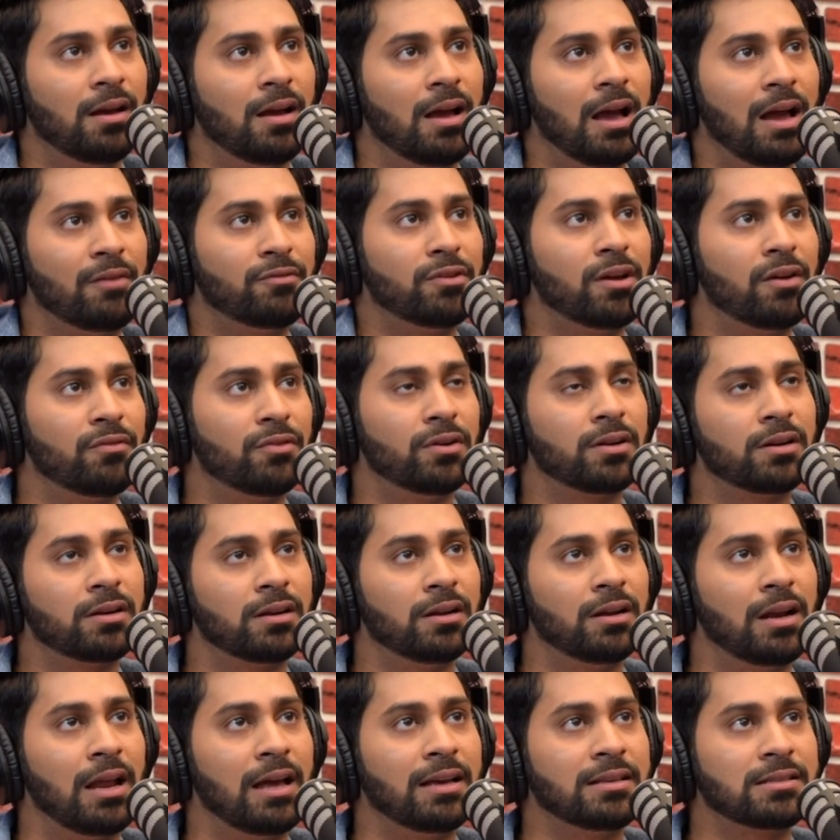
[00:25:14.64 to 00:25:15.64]
Have you ever
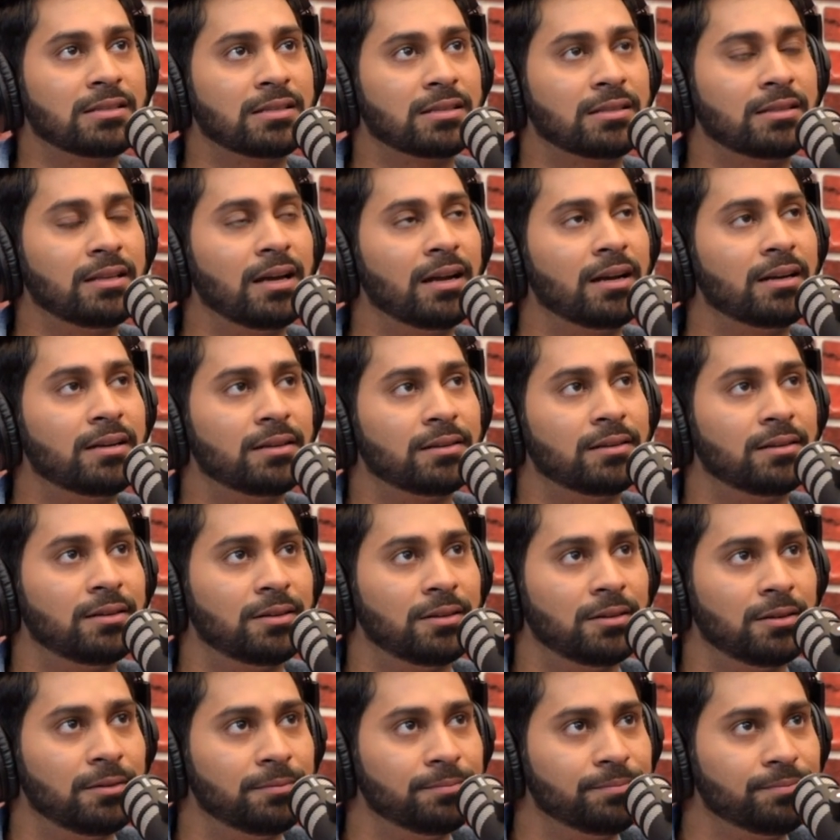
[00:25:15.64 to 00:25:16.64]
realized that,
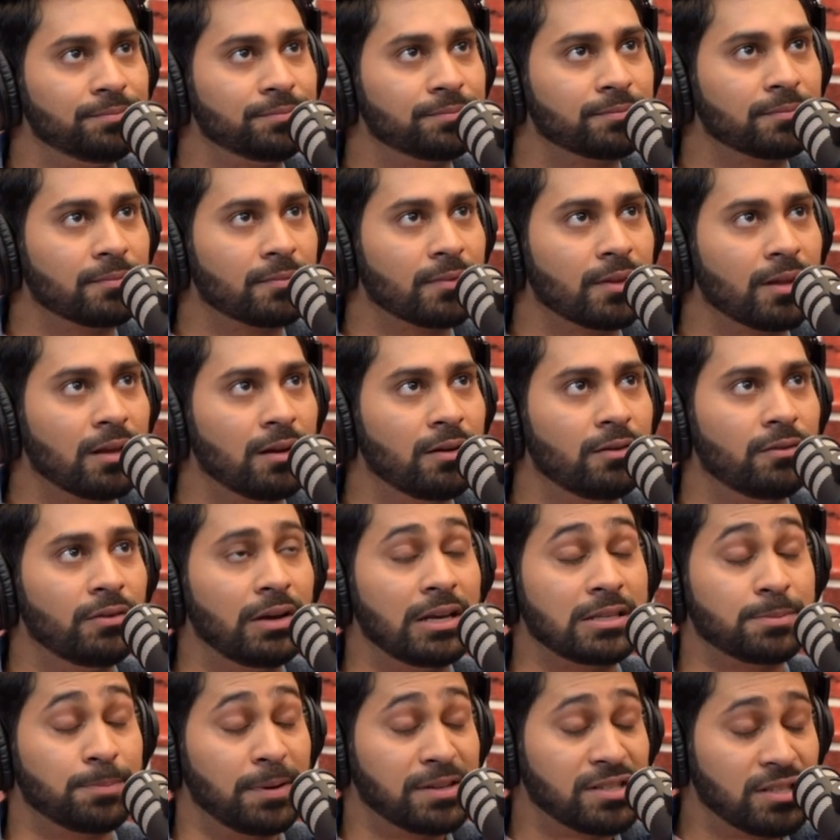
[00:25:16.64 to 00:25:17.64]
um,
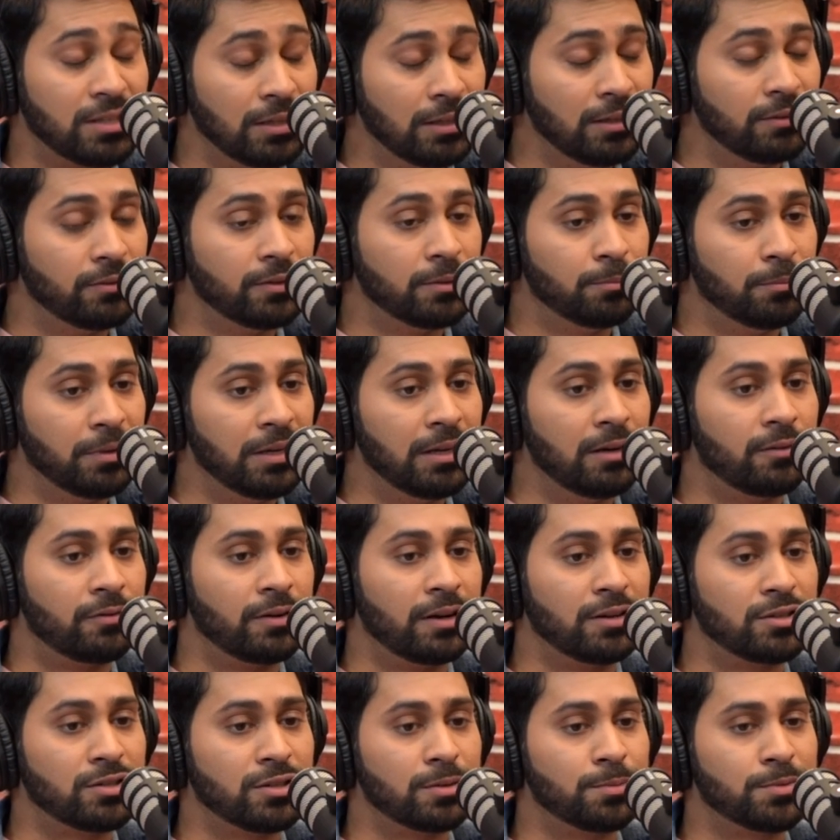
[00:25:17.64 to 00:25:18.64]
especially with male
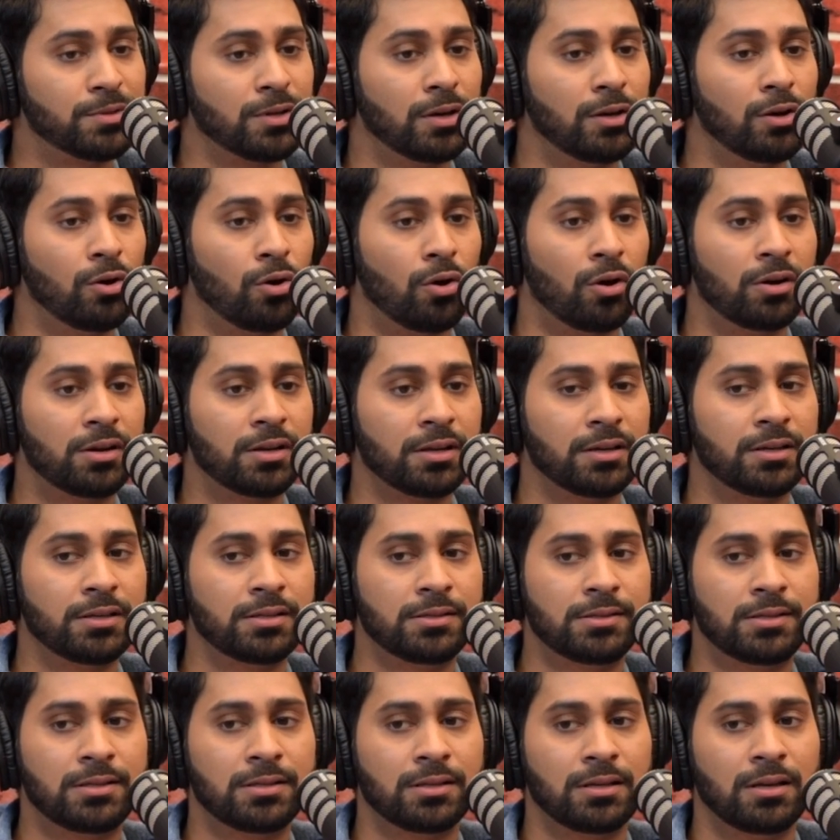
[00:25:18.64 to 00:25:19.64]
friendships, a lot
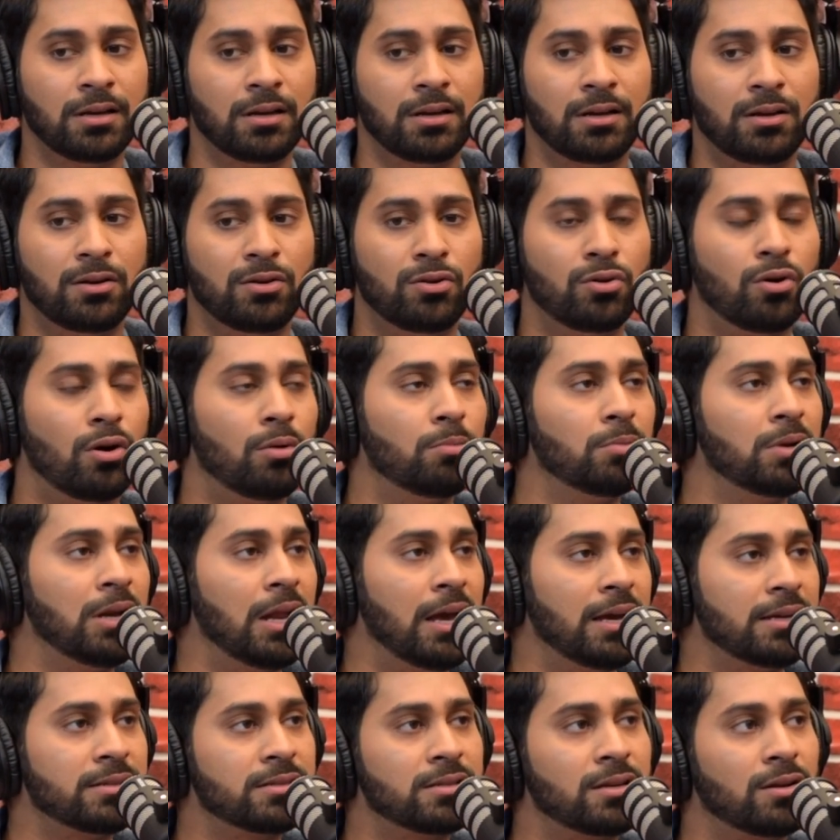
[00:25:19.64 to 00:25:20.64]
is
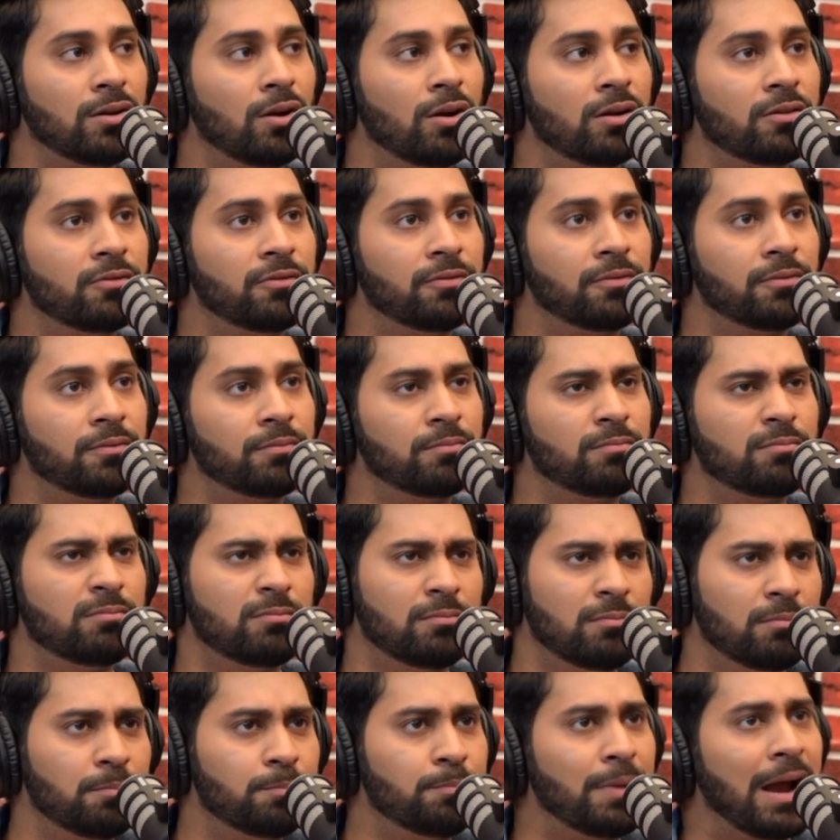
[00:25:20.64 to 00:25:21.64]
normalized. A lot of
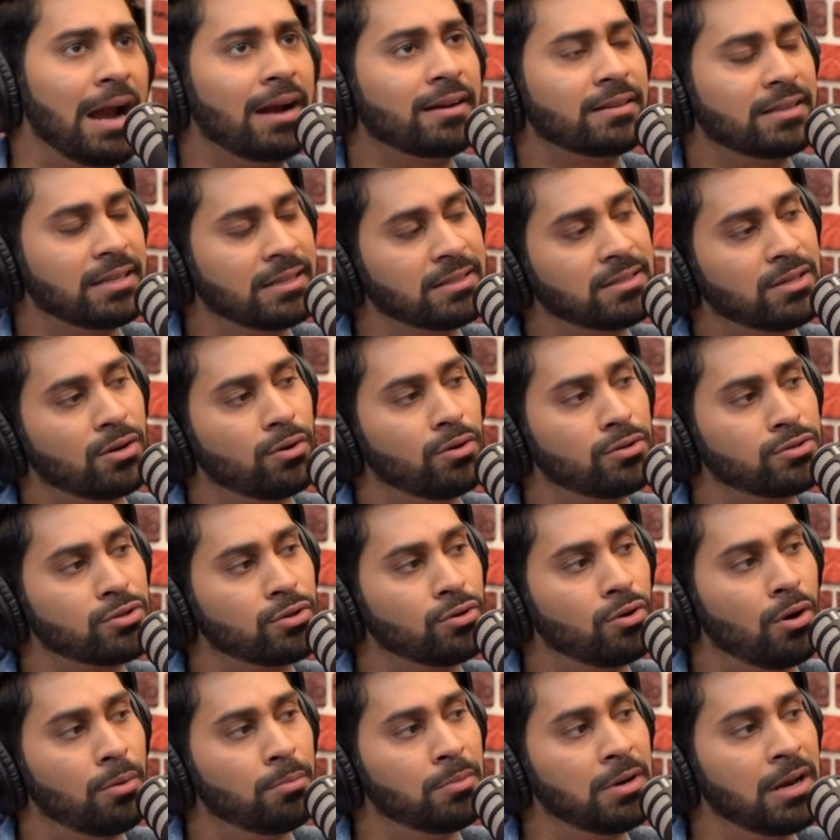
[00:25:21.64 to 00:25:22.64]
bad things are also
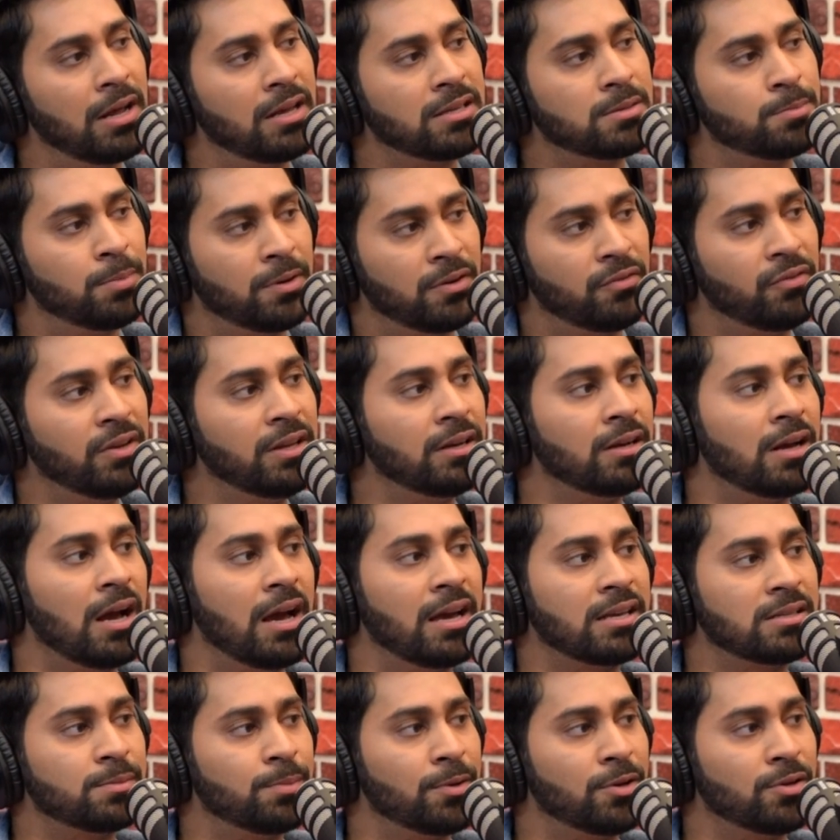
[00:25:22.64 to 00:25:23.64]
normalized between
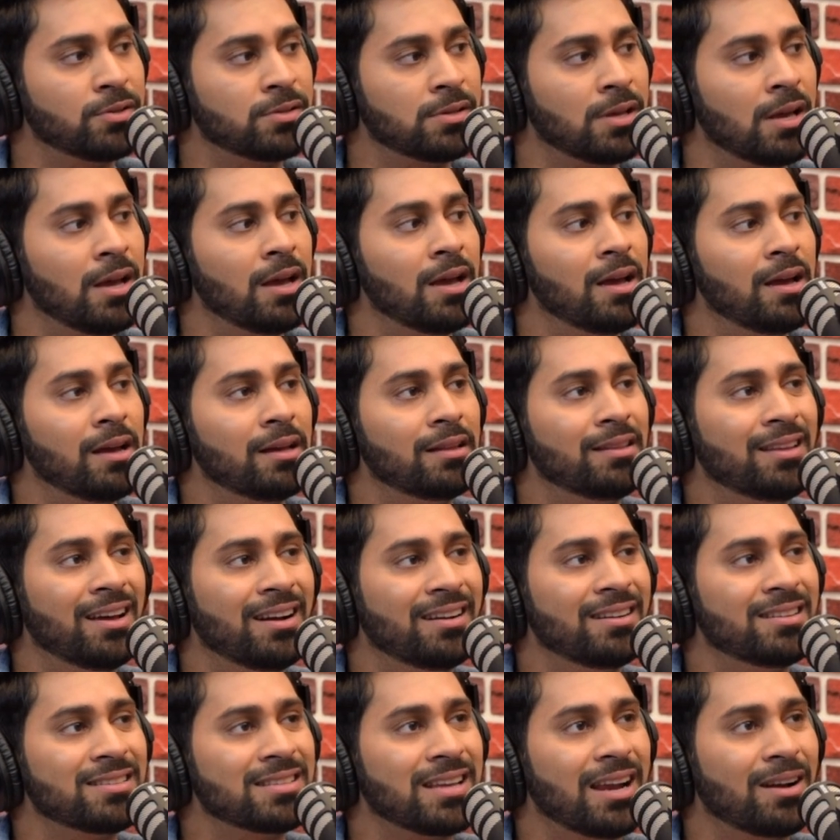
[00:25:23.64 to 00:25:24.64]
guys because they
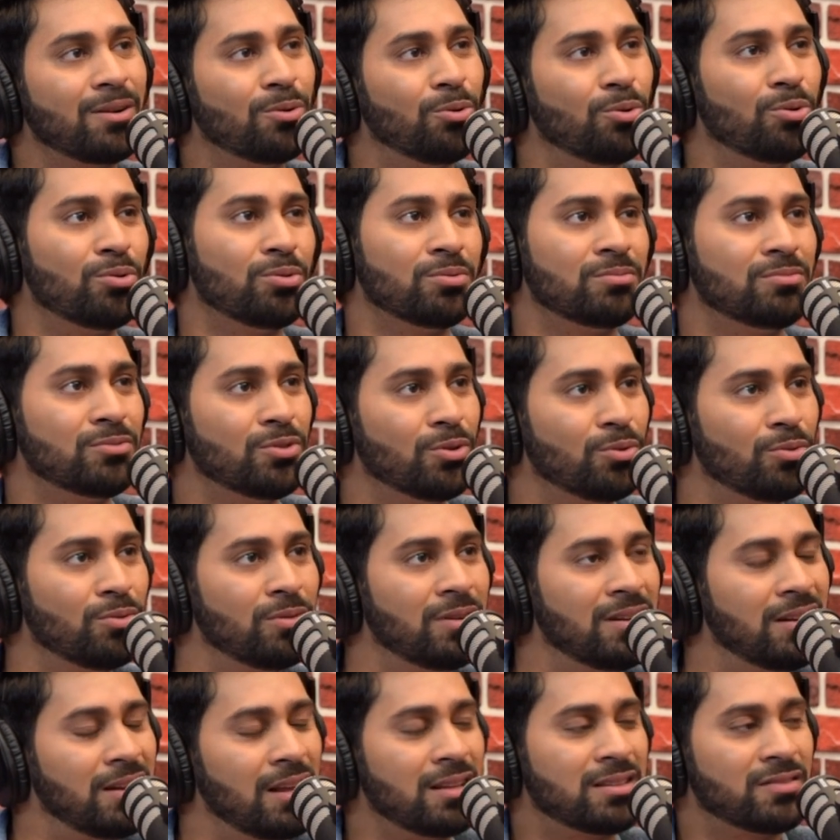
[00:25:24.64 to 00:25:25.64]
understand, oh, you know,
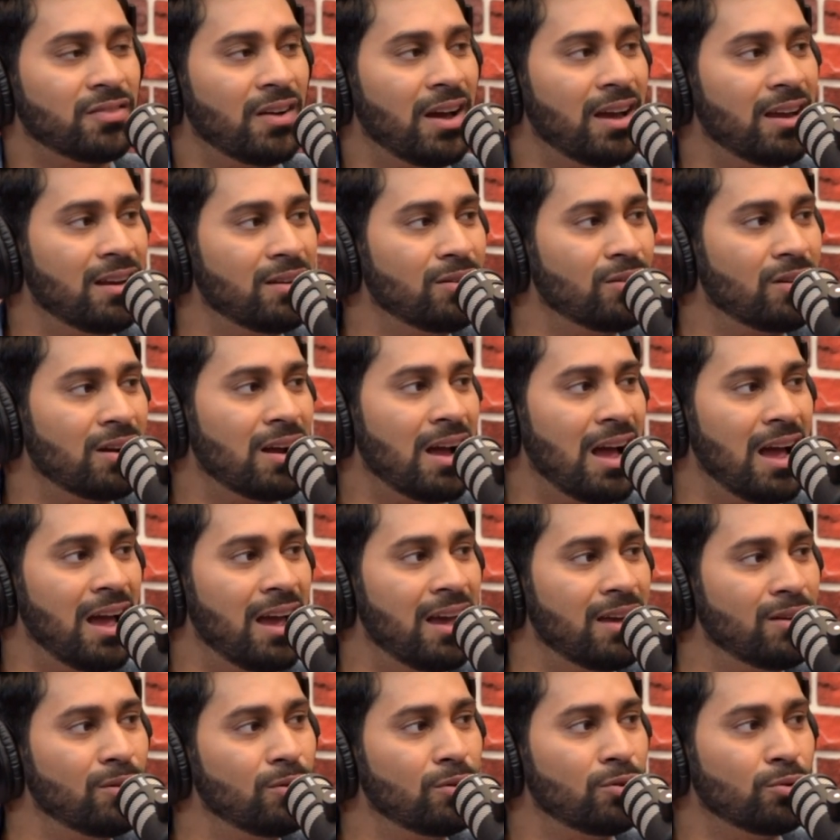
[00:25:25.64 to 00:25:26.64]
it, it's fine, you're a
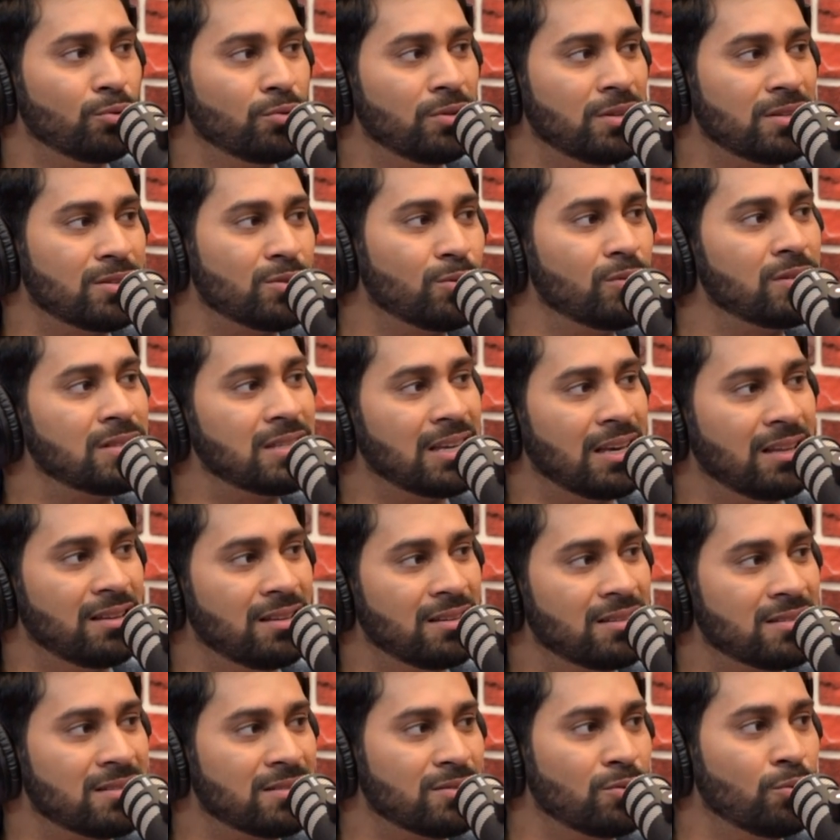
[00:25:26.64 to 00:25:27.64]
guy, you'll do this, you'll say
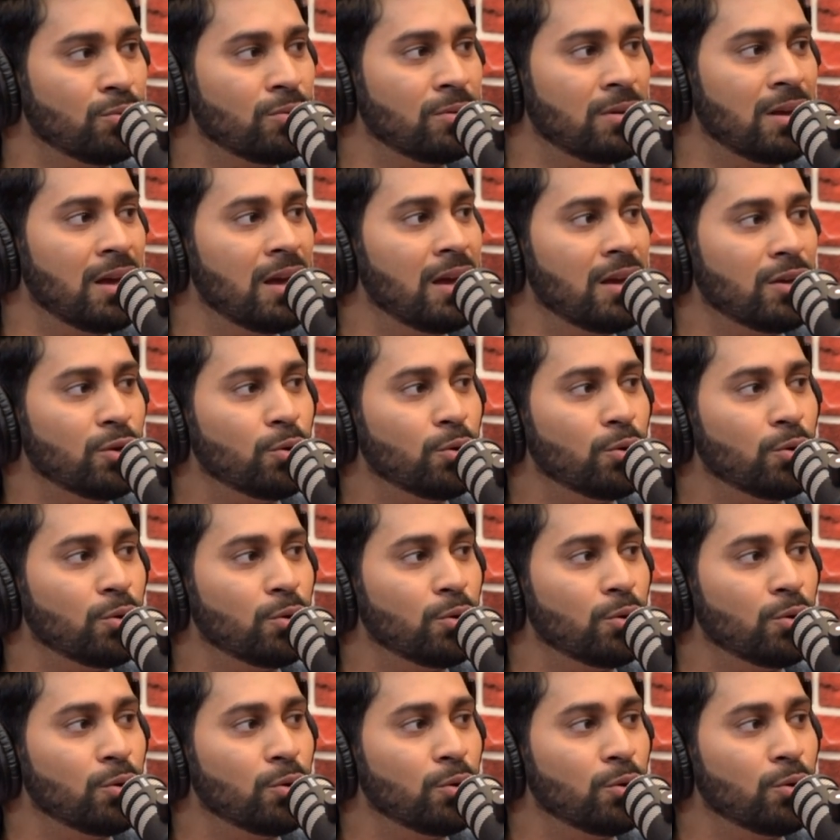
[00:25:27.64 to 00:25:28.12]
this. You huh.